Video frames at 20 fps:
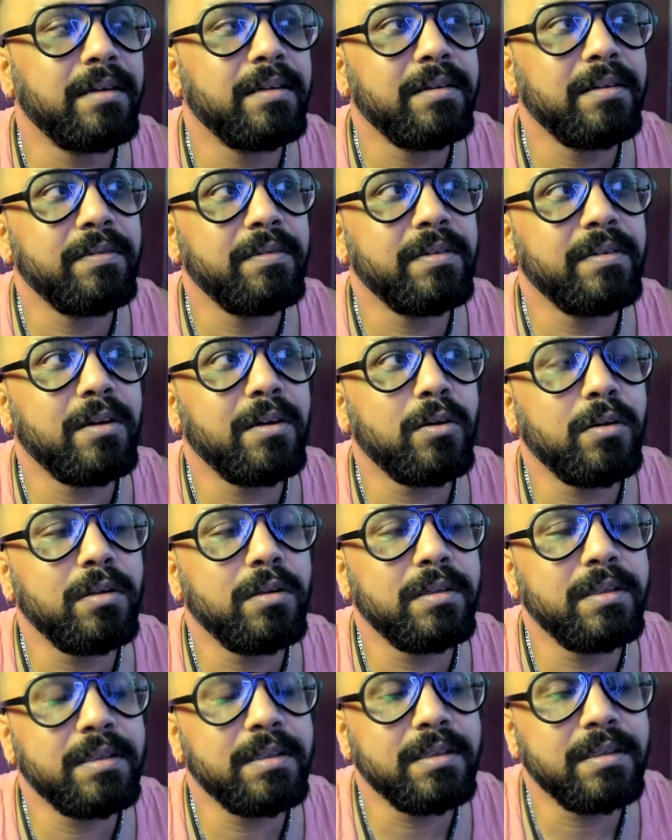and with all
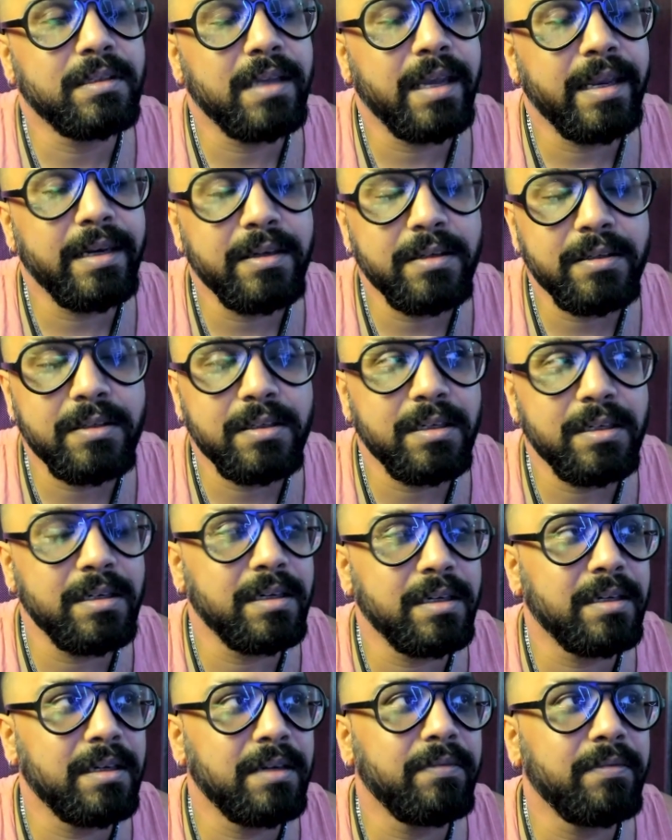this
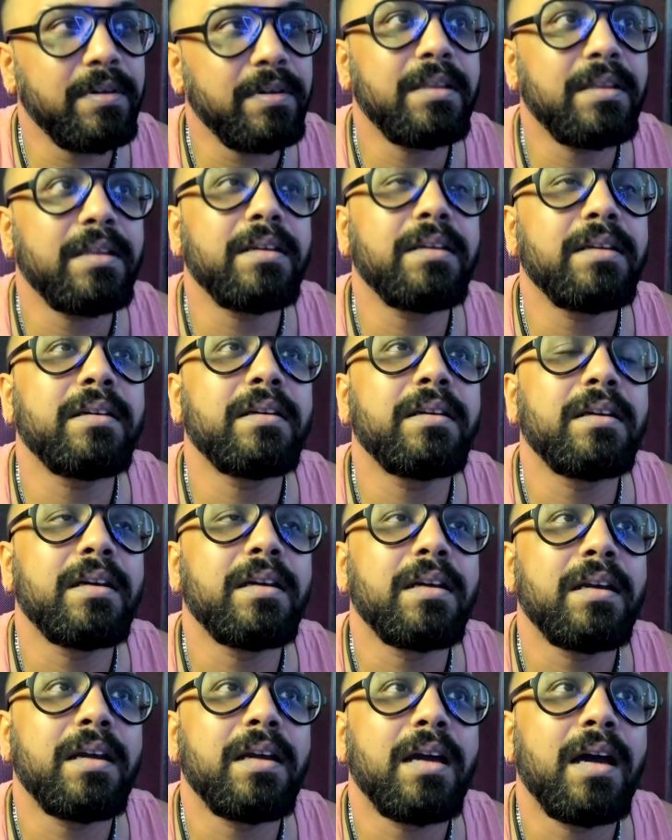energy and
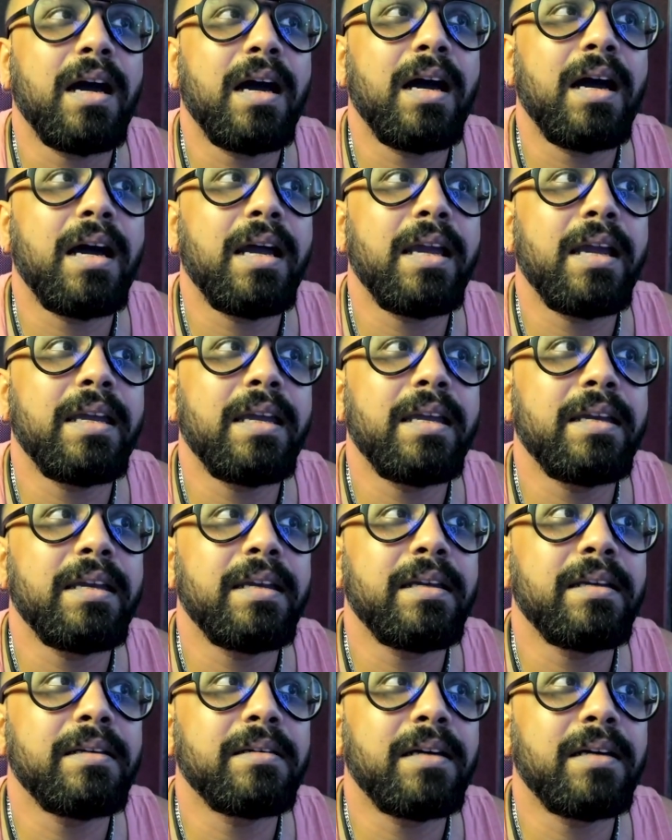everything,
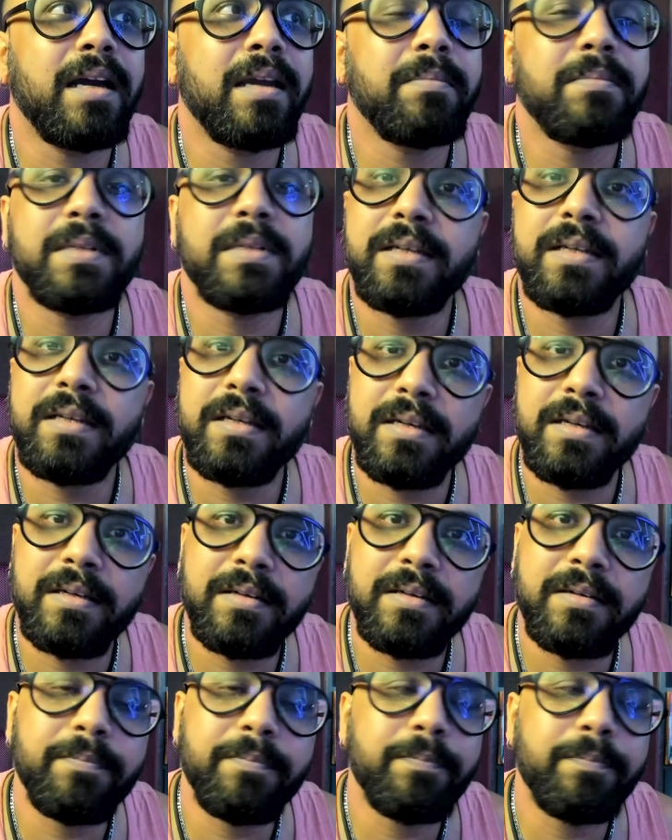I am sitting
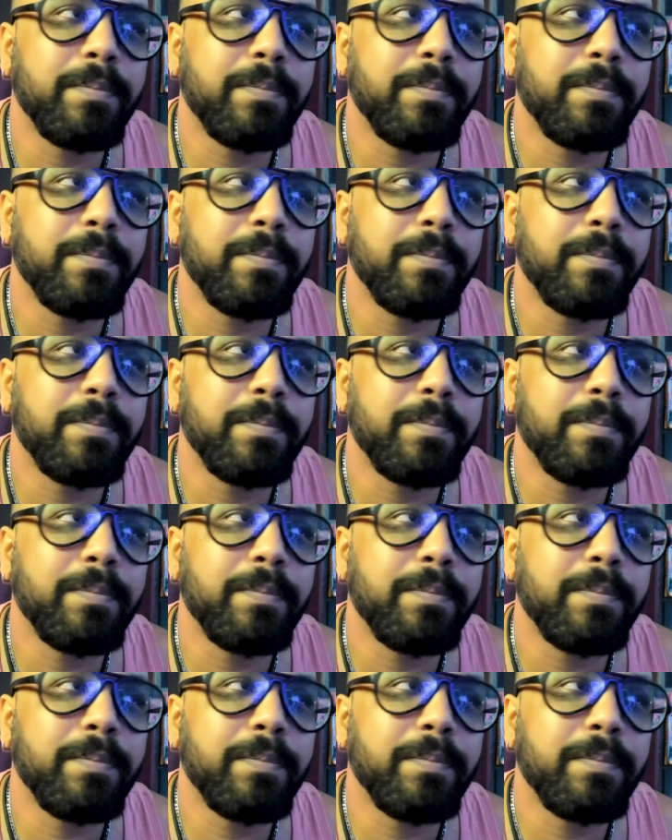here